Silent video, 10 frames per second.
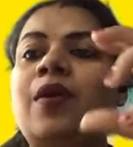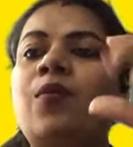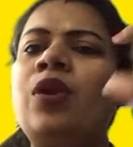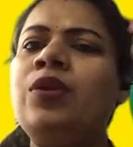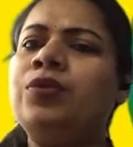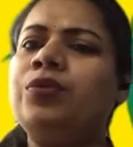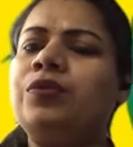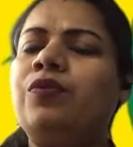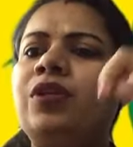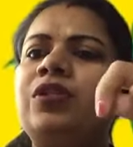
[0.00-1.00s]
What
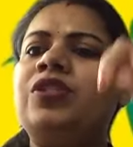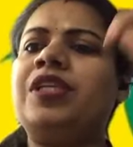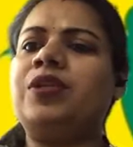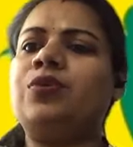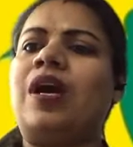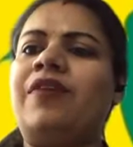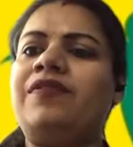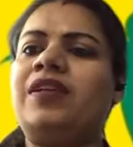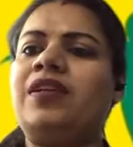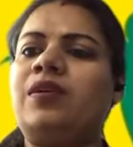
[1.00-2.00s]
she do
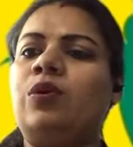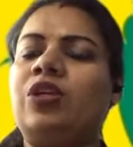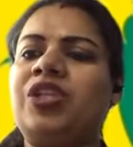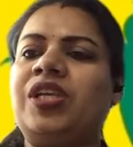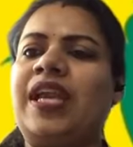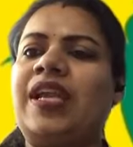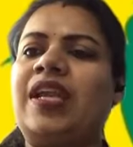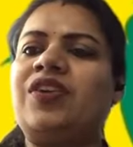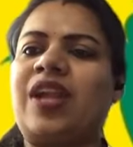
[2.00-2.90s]
after washing and